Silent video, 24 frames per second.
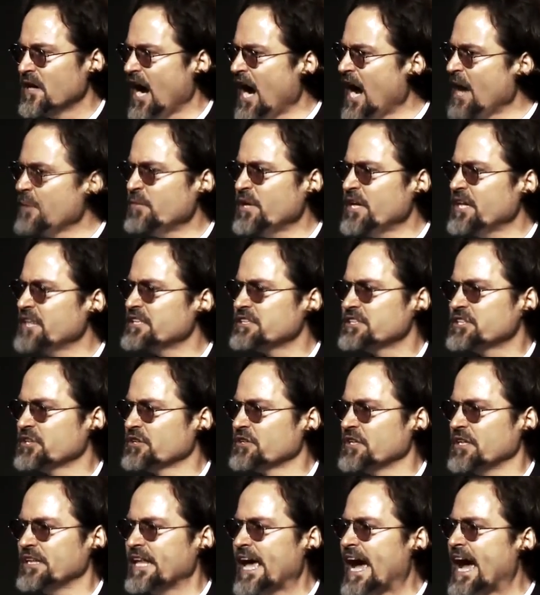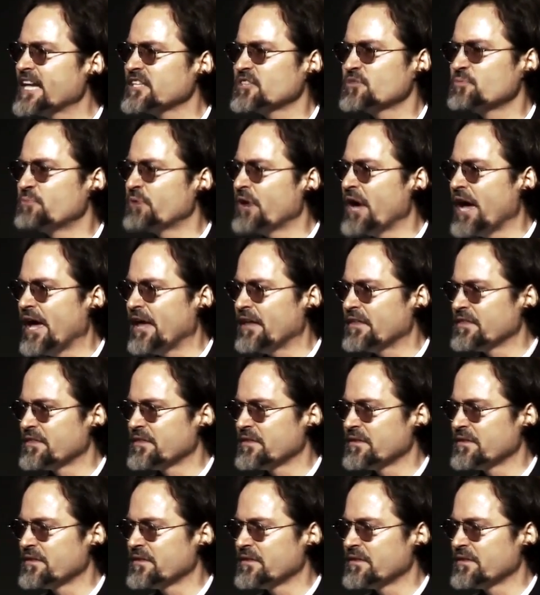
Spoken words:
I'm in it till the last breath.